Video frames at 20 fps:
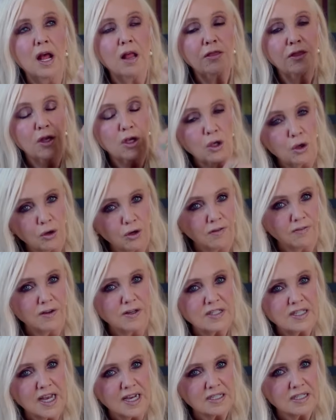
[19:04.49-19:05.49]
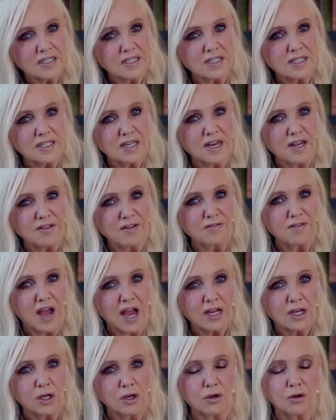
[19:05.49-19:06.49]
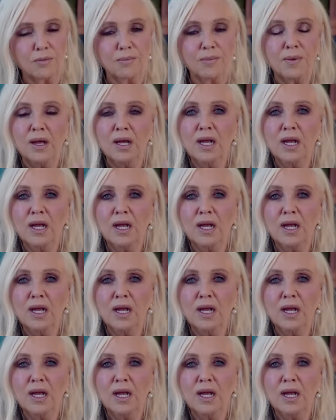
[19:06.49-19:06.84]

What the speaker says: The universe has to see the vacuum.